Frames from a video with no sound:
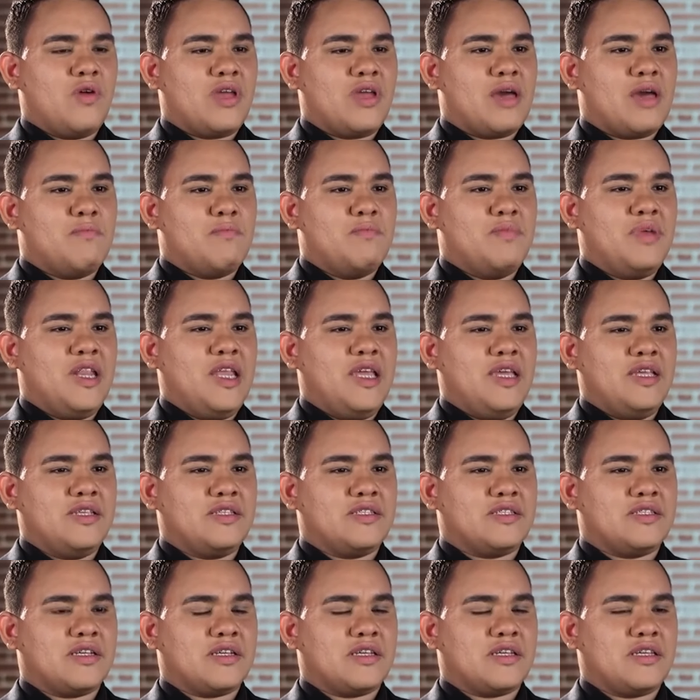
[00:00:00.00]
the
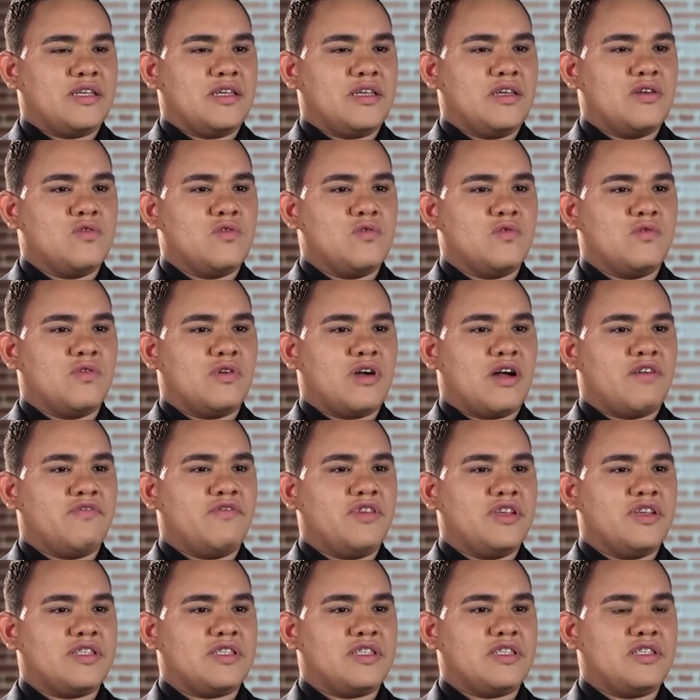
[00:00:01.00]
cannabis, and
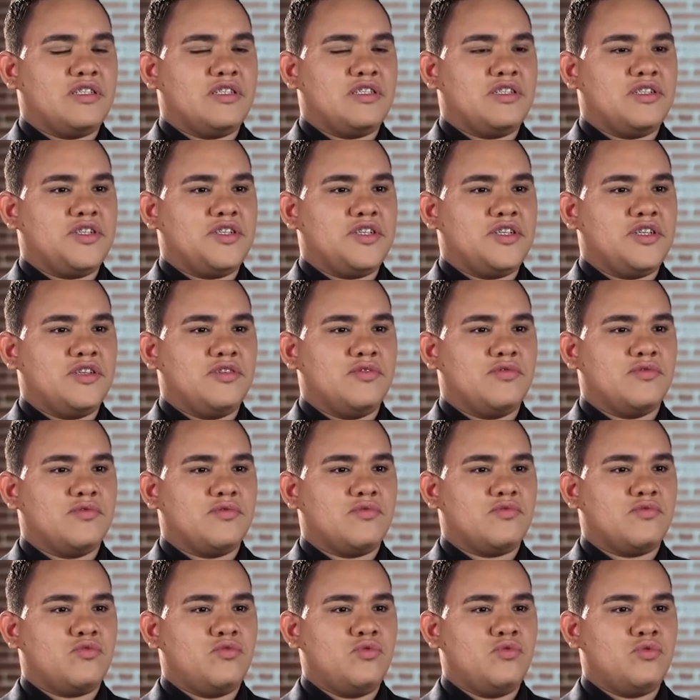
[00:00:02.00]
all the highs that
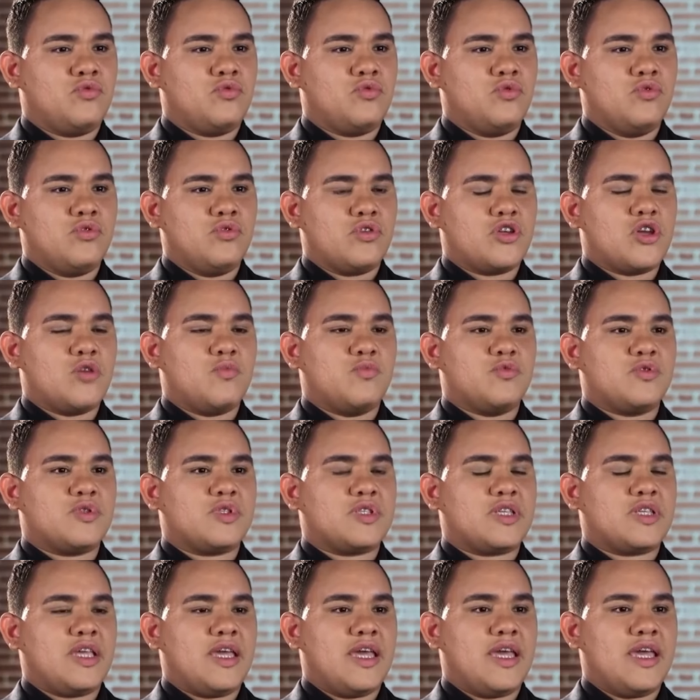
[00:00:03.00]
I felt with all
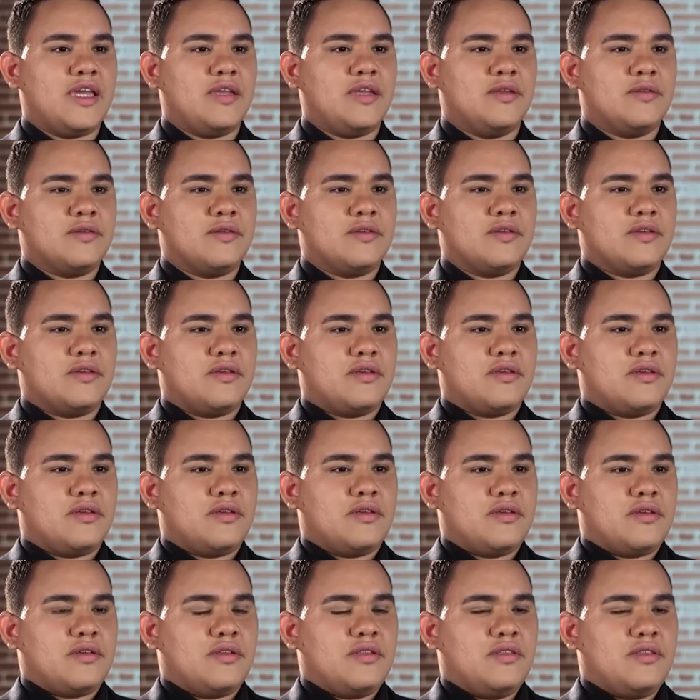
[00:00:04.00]
the drugs that I
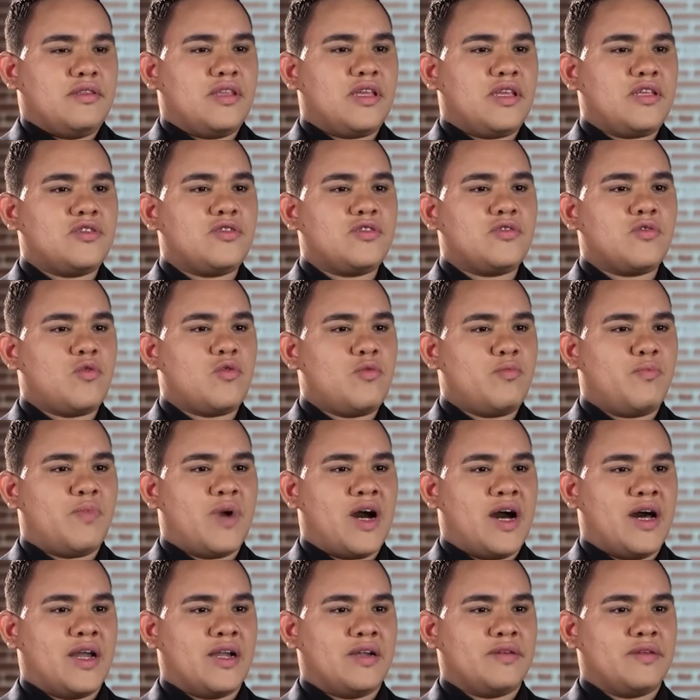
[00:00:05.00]
took could not
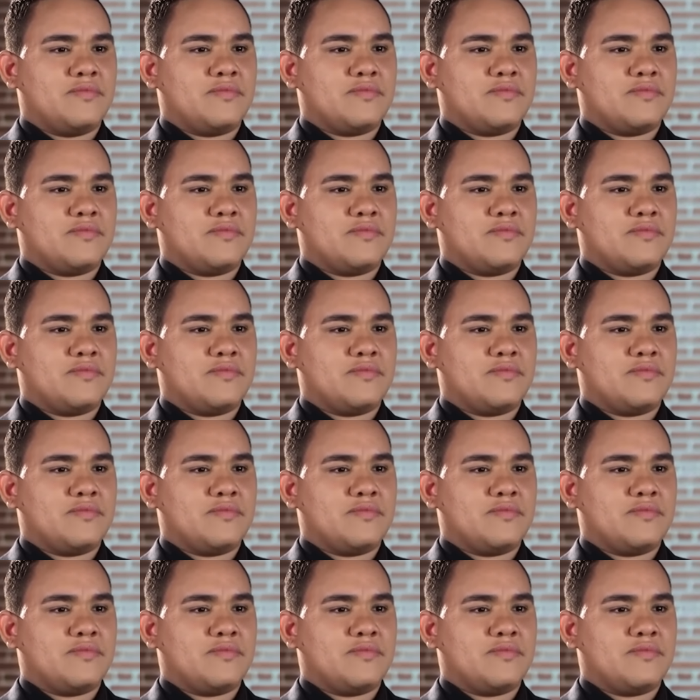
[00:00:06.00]
compare.